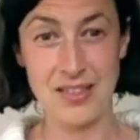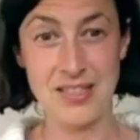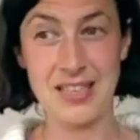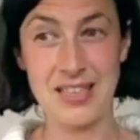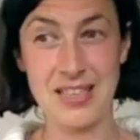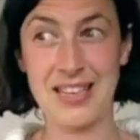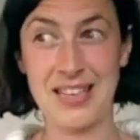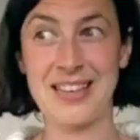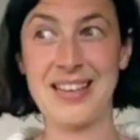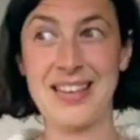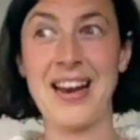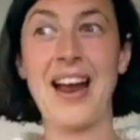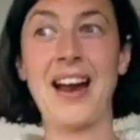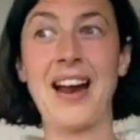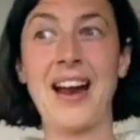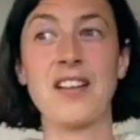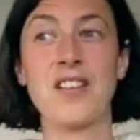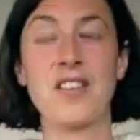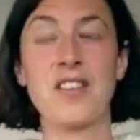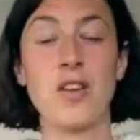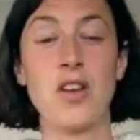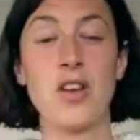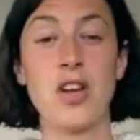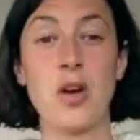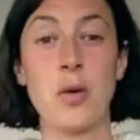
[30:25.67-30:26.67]
to
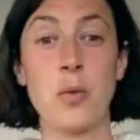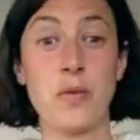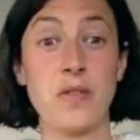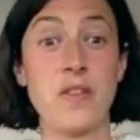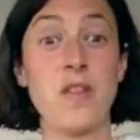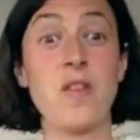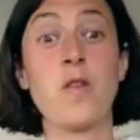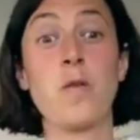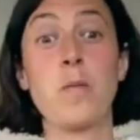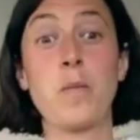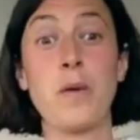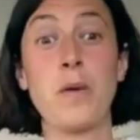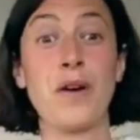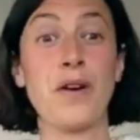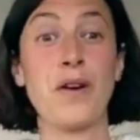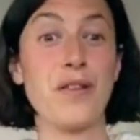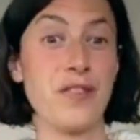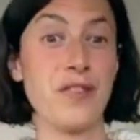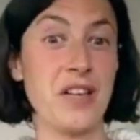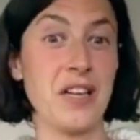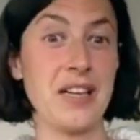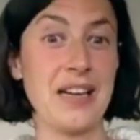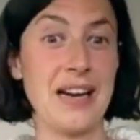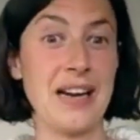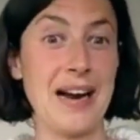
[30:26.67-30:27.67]
connect with the spirit of
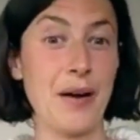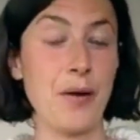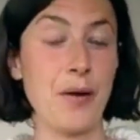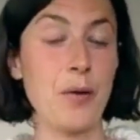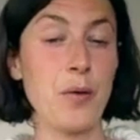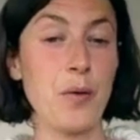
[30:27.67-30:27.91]
cacao,